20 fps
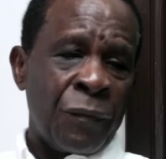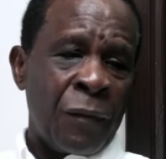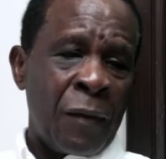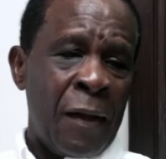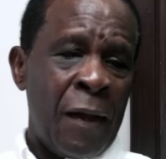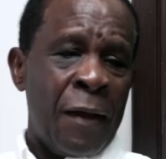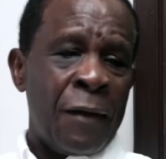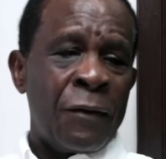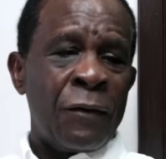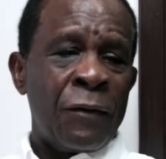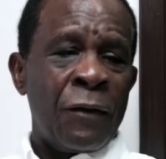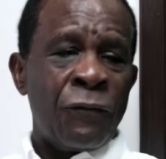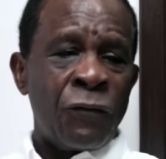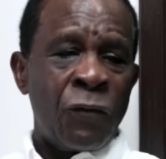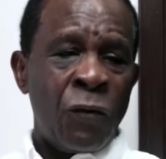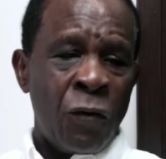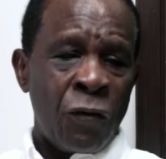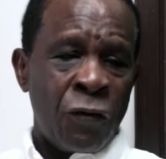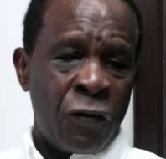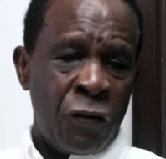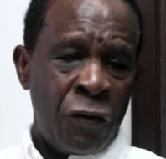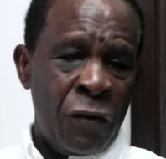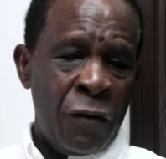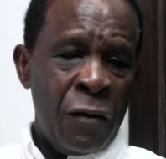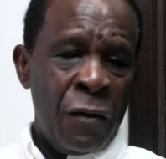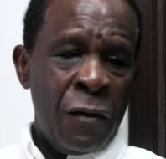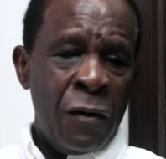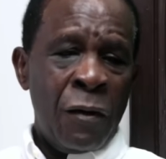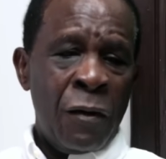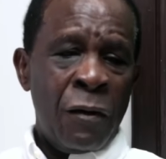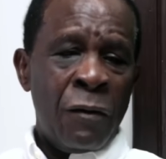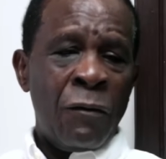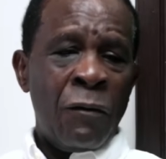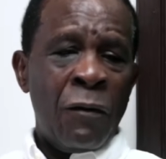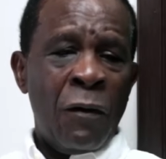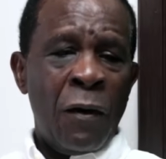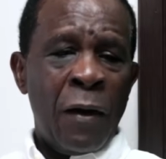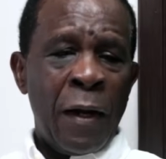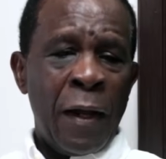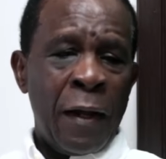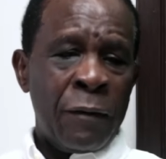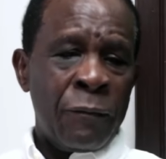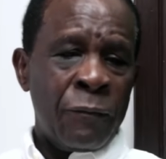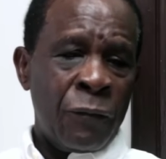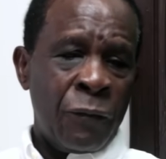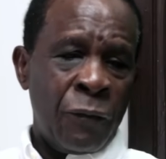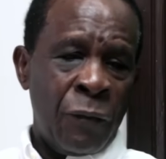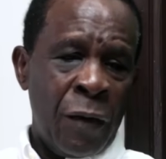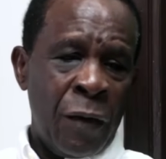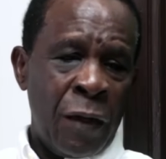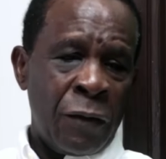and of course, Royal, I